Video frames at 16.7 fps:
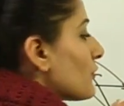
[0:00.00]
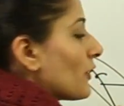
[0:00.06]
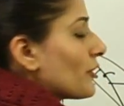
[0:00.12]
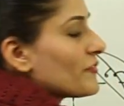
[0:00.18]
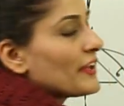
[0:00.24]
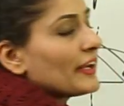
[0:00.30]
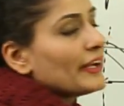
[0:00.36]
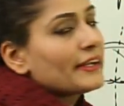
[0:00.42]

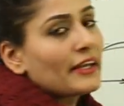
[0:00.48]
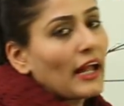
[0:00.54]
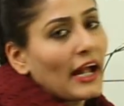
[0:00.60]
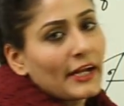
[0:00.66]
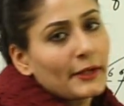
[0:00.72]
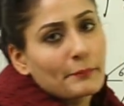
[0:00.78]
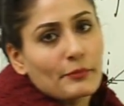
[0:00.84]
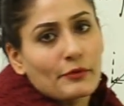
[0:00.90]
not a very
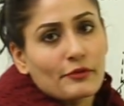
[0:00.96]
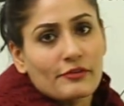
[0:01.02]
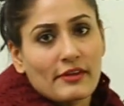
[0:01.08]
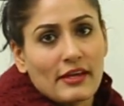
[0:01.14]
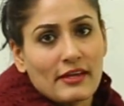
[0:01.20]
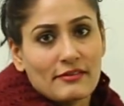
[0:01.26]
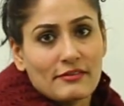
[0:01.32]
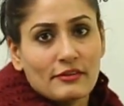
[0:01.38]
tight
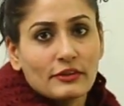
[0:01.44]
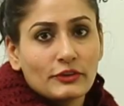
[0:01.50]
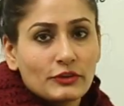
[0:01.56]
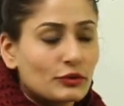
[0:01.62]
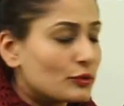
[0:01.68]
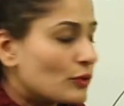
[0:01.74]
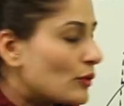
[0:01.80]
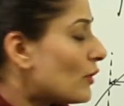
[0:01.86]
process.
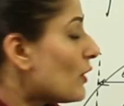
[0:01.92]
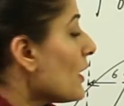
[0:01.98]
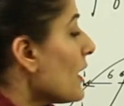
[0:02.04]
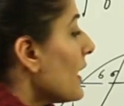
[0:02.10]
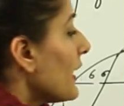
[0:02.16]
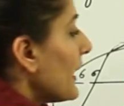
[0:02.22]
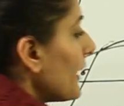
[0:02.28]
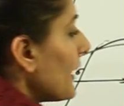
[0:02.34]
You know,
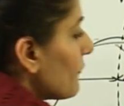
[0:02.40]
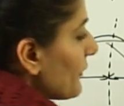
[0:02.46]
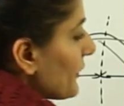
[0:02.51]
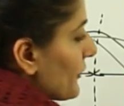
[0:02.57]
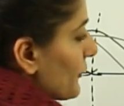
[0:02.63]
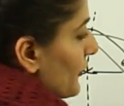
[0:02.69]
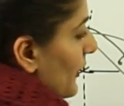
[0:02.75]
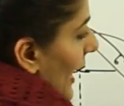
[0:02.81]
if
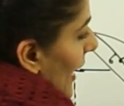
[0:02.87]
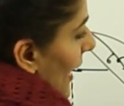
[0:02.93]
it would